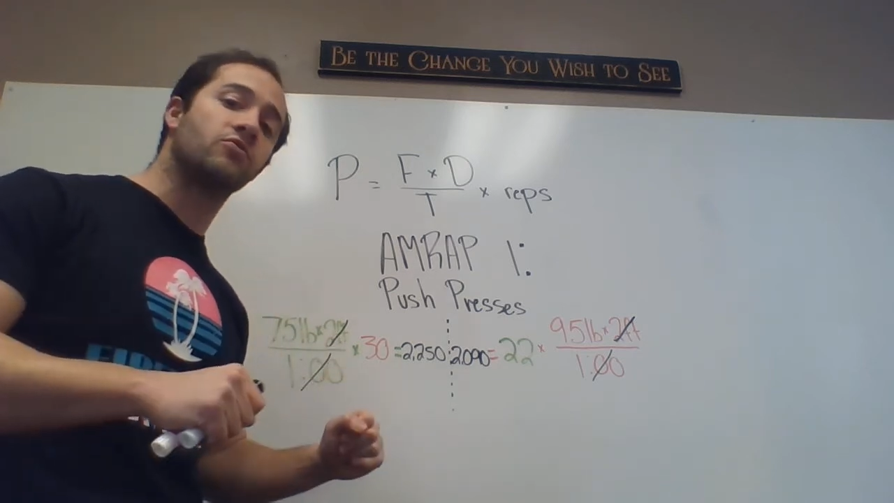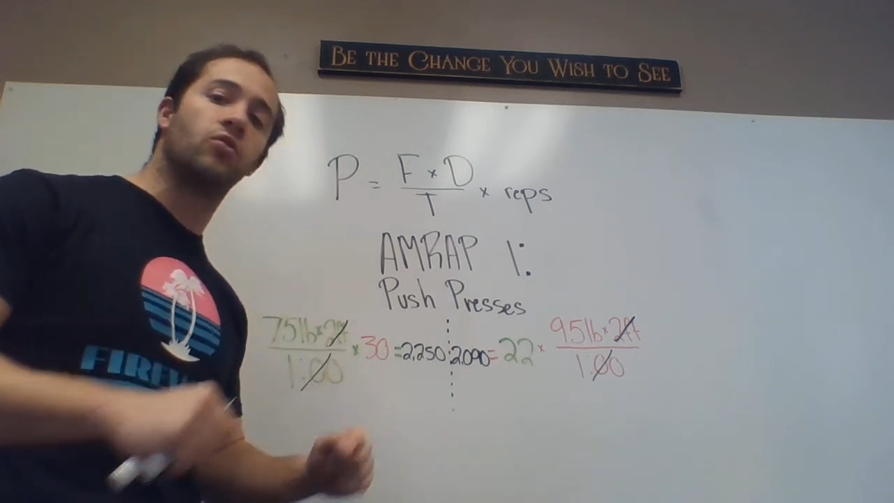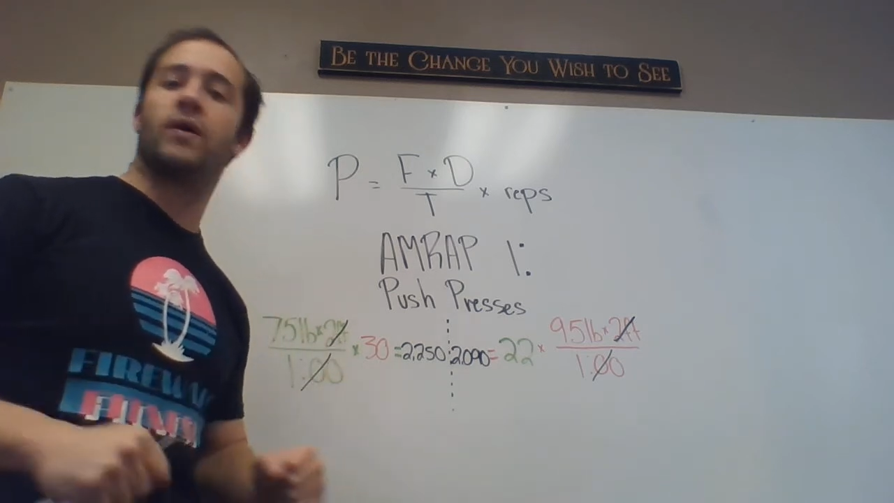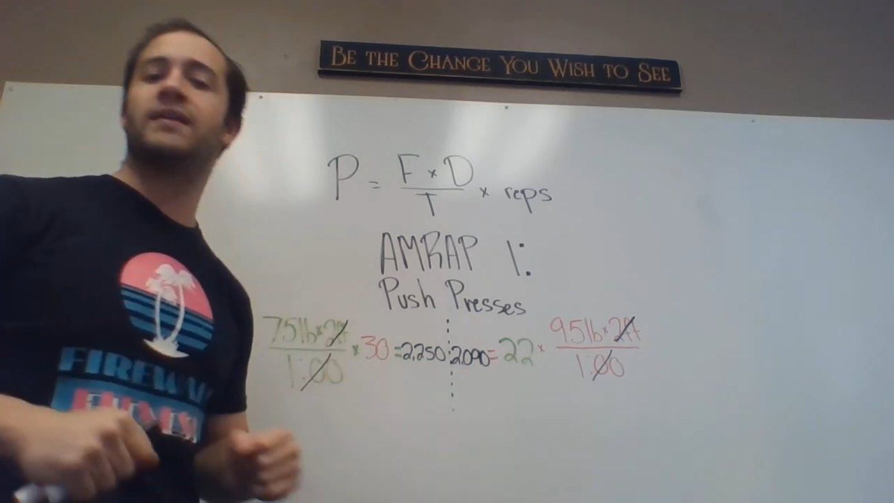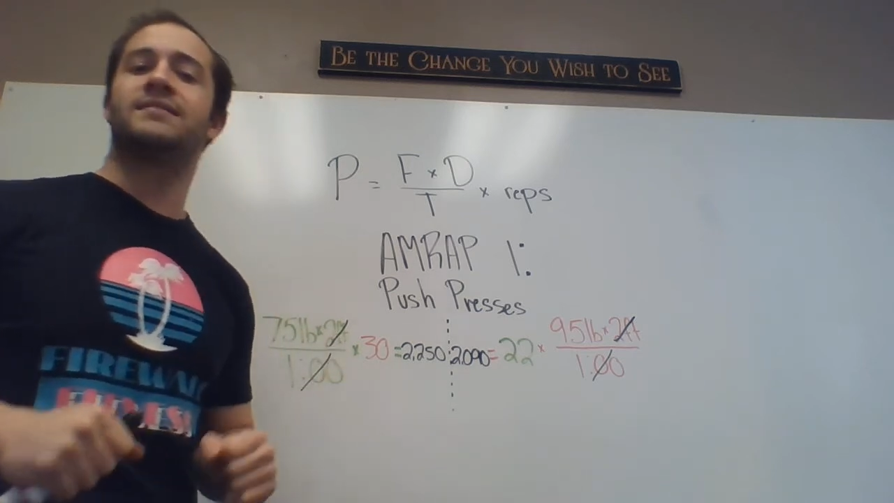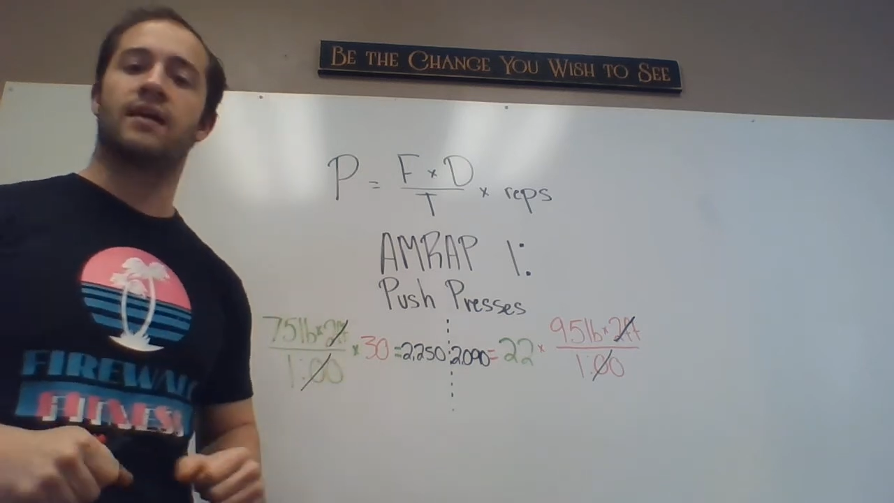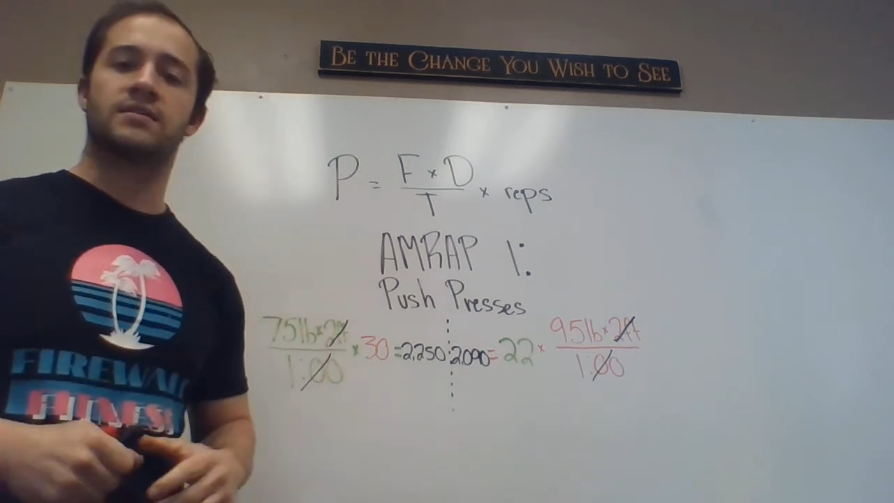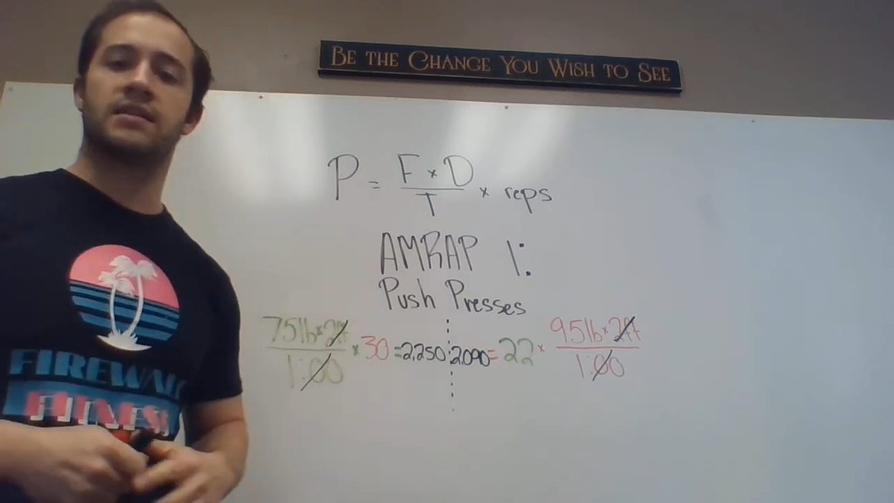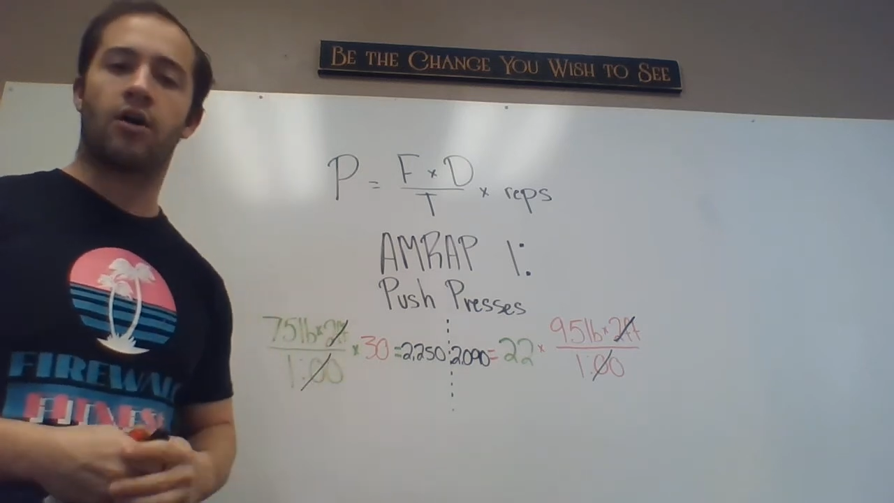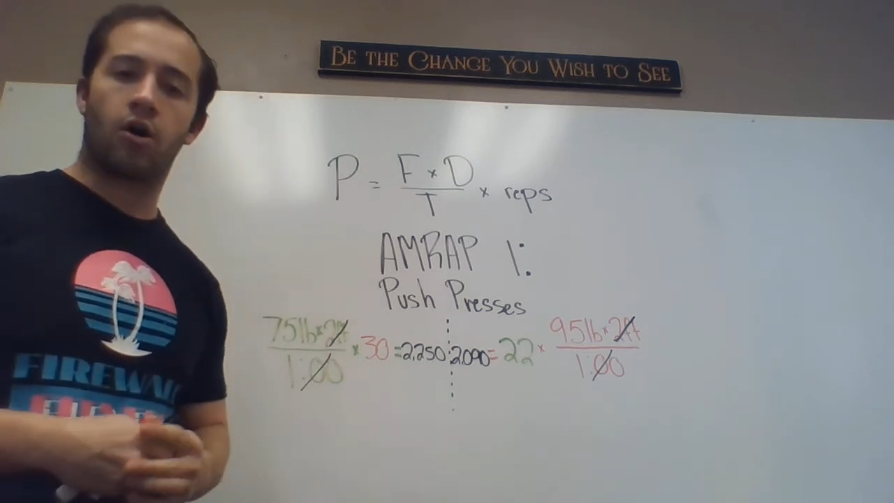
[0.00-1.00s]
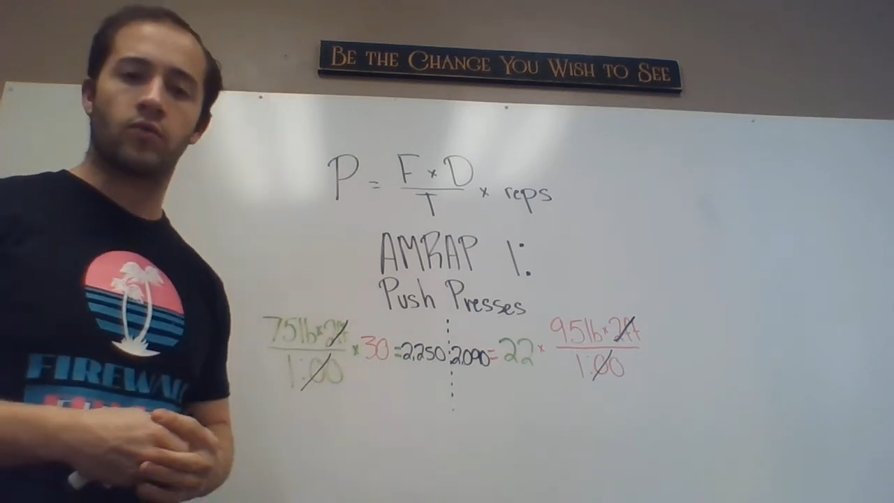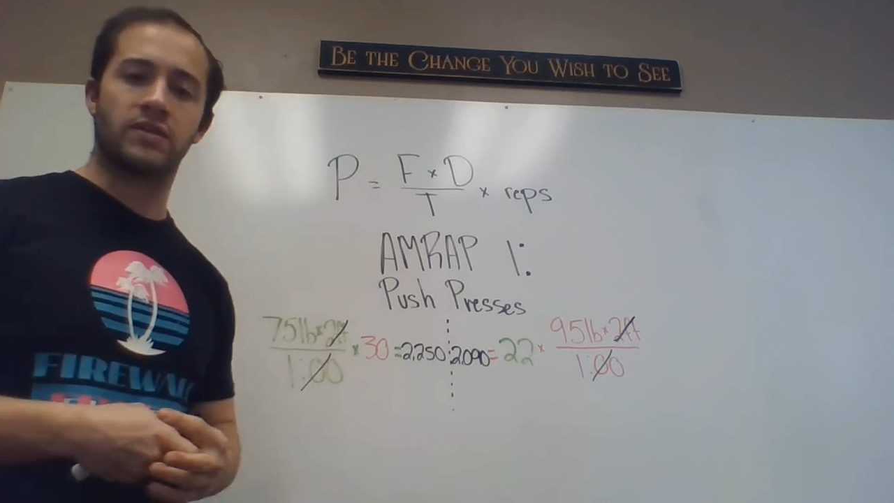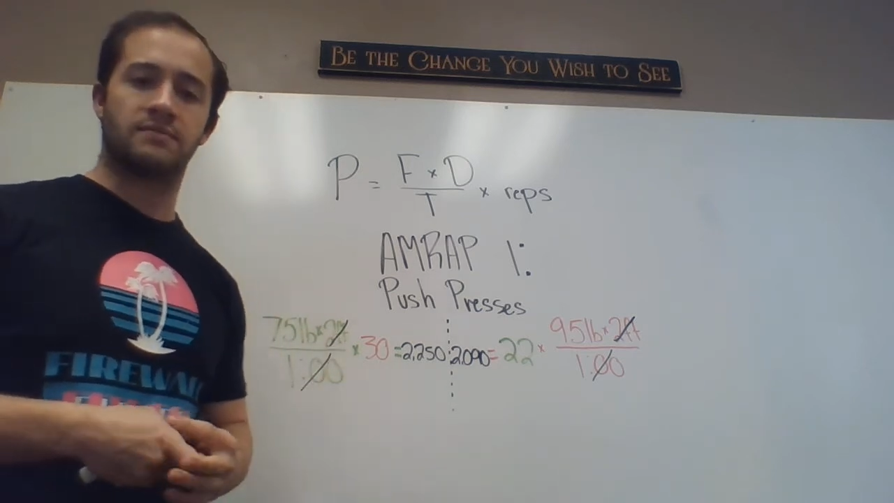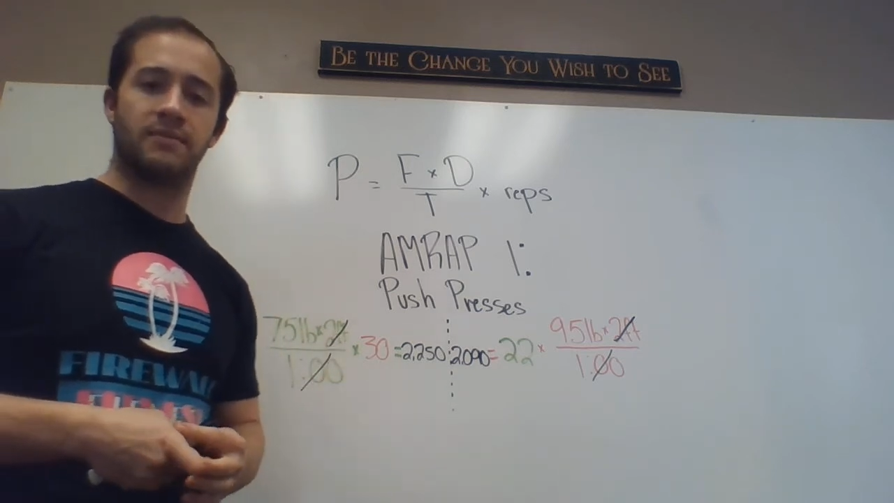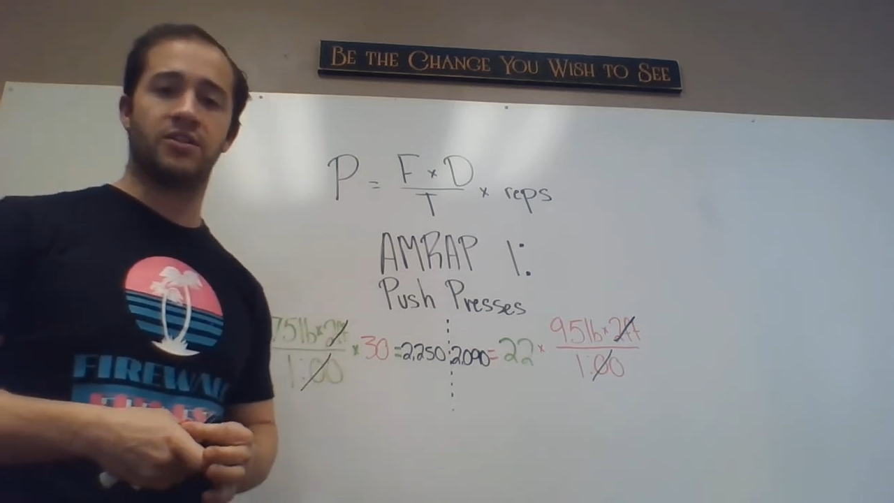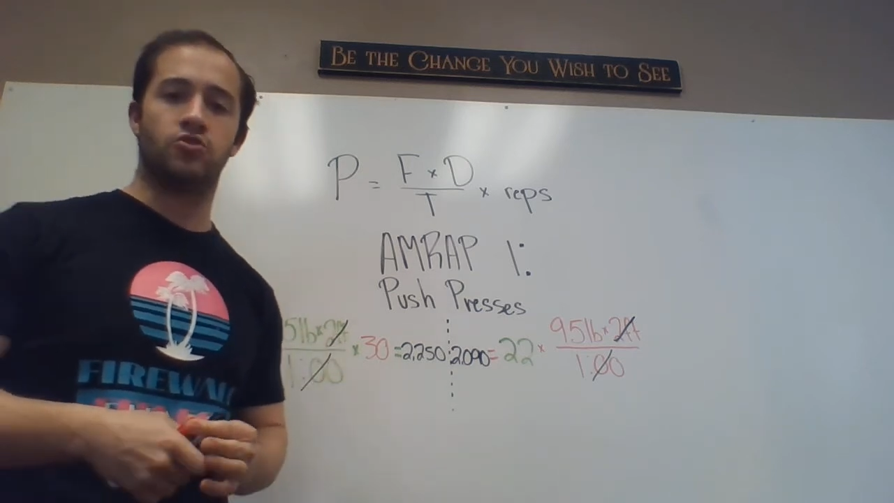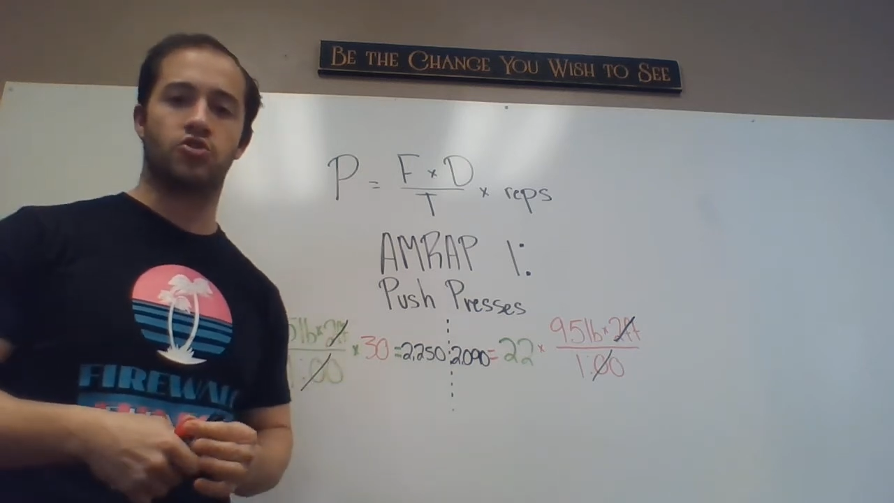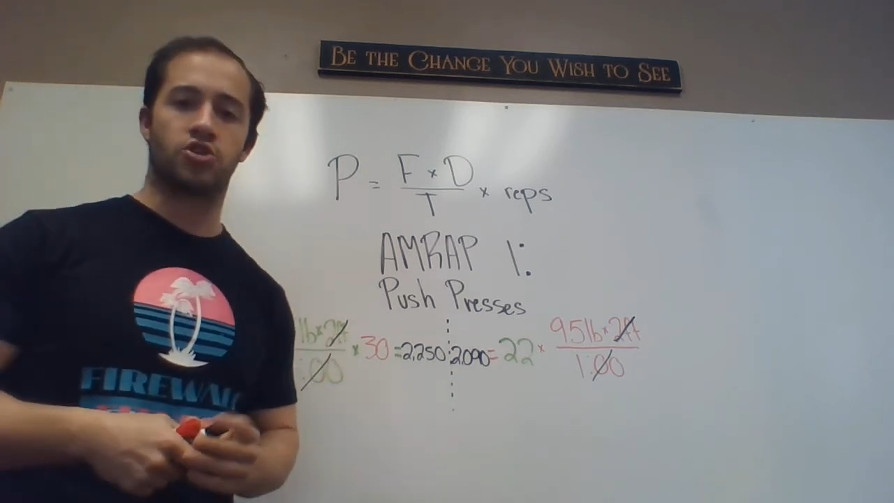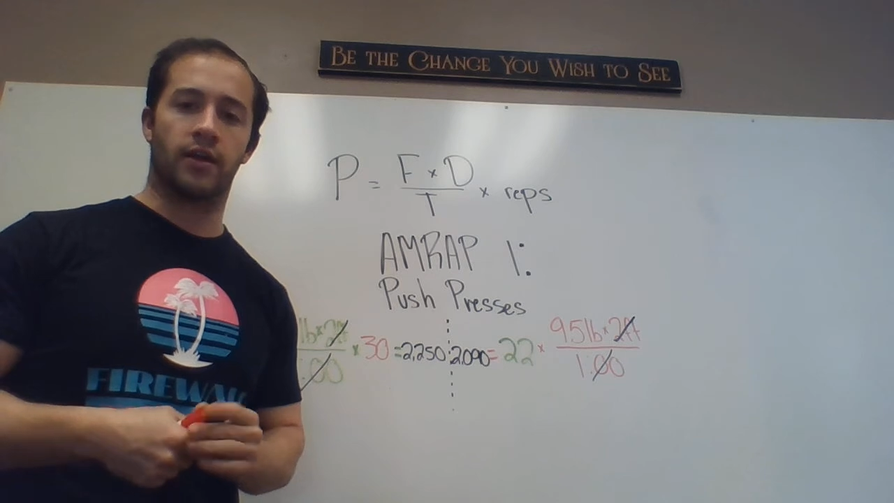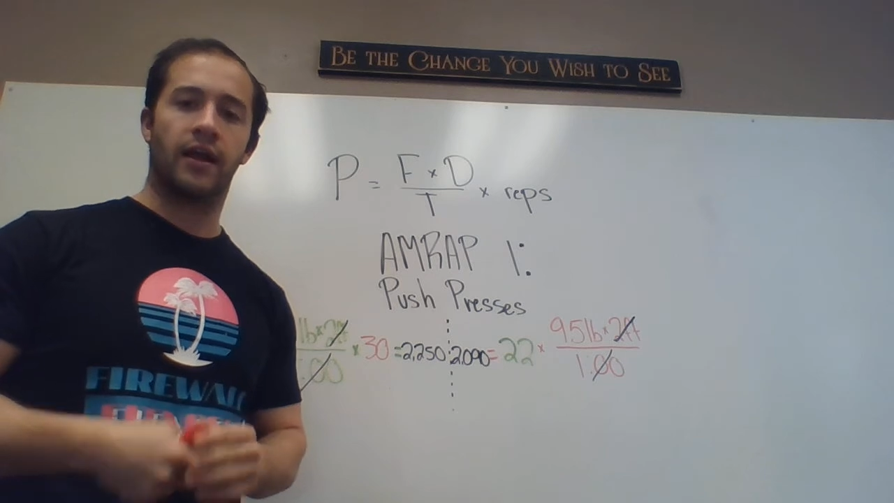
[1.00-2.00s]
do a weight doesn't always mean you
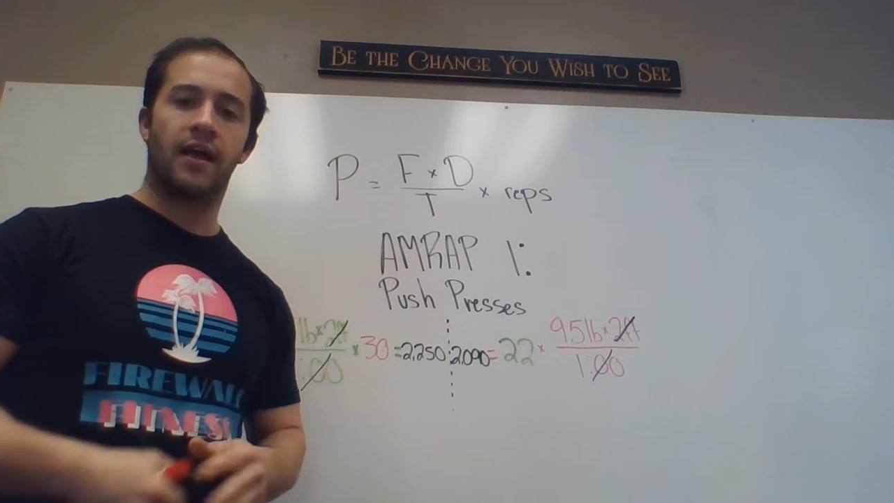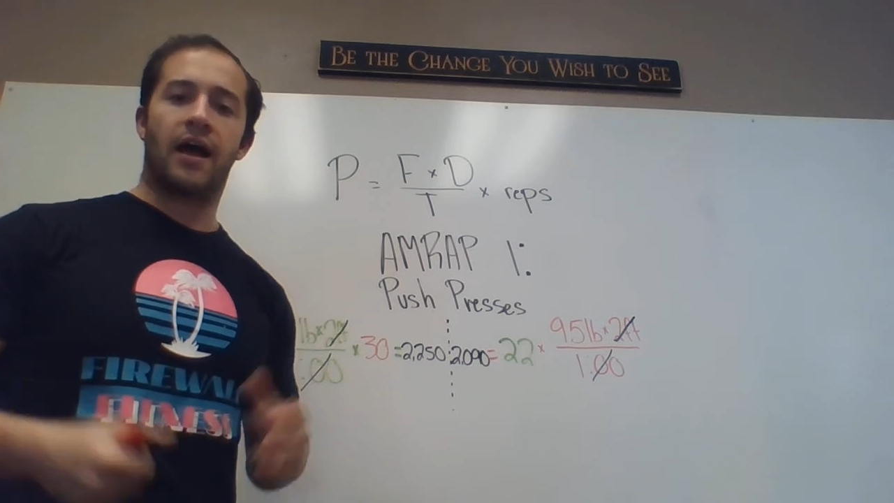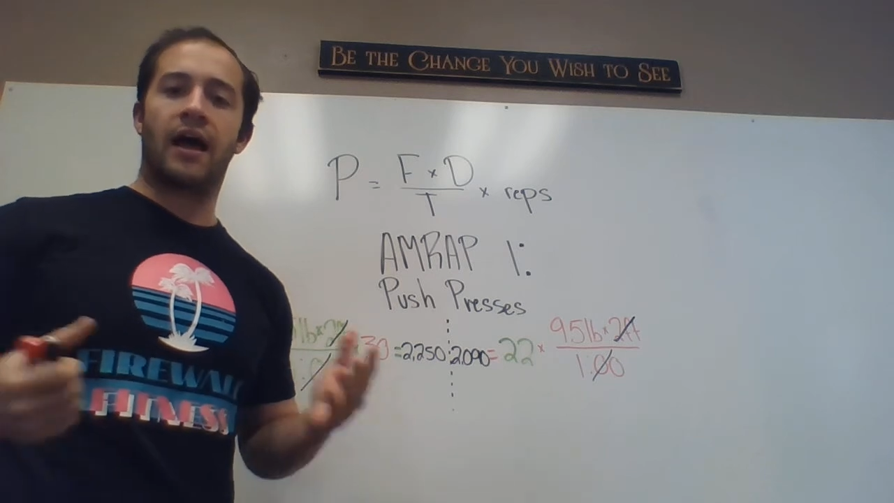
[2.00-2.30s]
should.